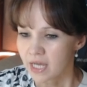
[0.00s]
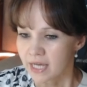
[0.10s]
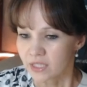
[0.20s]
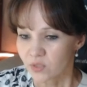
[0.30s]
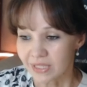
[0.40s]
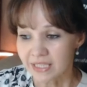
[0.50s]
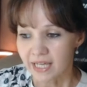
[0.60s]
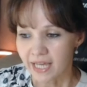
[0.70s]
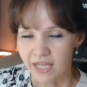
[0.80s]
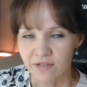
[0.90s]
queen
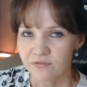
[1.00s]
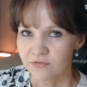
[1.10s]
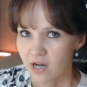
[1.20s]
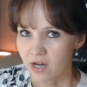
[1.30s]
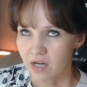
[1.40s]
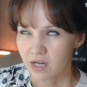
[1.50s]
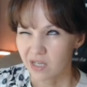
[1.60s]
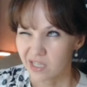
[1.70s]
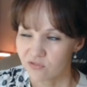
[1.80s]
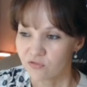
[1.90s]

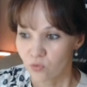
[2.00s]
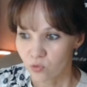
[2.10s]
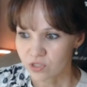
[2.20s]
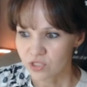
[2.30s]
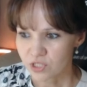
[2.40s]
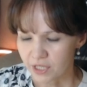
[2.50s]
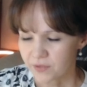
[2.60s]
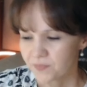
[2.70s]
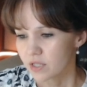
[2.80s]
a4 check.